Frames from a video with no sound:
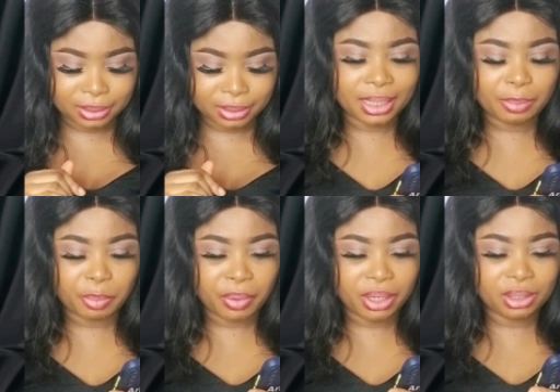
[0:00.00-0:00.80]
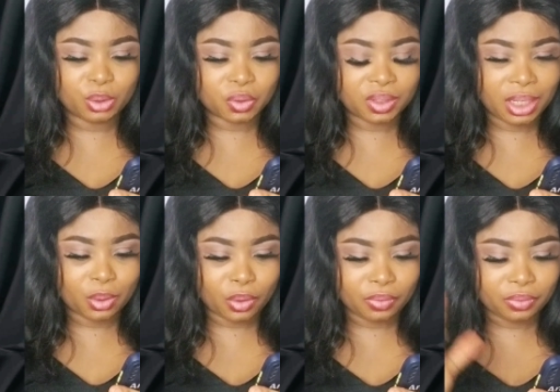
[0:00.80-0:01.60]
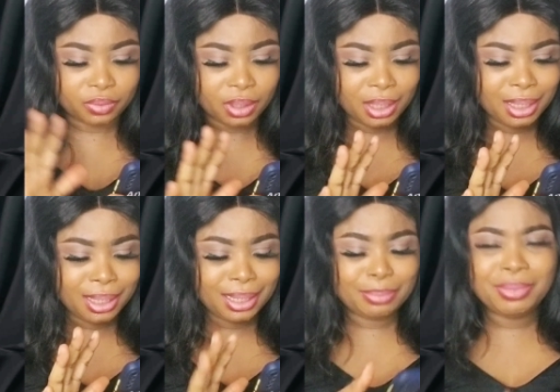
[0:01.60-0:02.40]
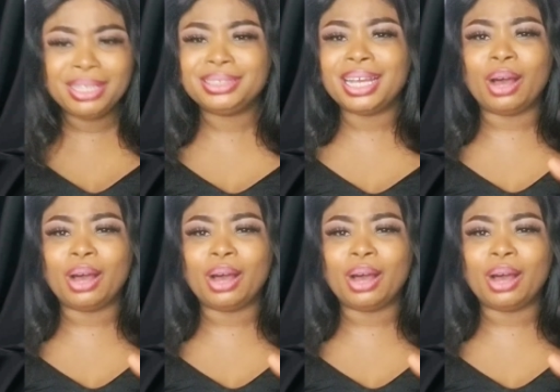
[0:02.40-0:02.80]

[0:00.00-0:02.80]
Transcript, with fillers: like preparing to take off, makes the